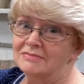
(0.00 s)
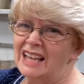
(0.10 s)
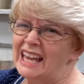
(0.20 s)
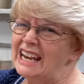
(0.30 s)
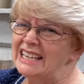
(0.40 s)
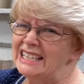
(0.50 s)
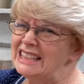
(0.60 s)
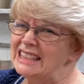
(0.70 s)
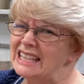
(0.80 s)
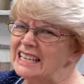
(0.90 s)
And I
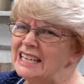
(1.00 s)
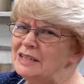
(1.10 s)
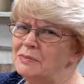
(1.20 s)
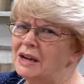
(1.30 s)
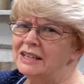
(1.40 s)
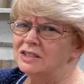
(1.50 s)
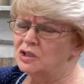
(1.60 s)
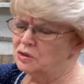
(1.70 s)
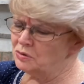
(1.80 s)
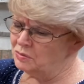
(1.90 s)
didn't think he'd mind
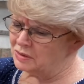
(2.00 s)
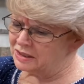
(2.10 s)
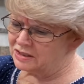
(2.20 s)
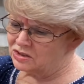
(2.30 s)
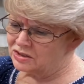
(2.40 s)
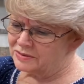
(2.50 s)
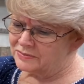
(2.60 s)
too much.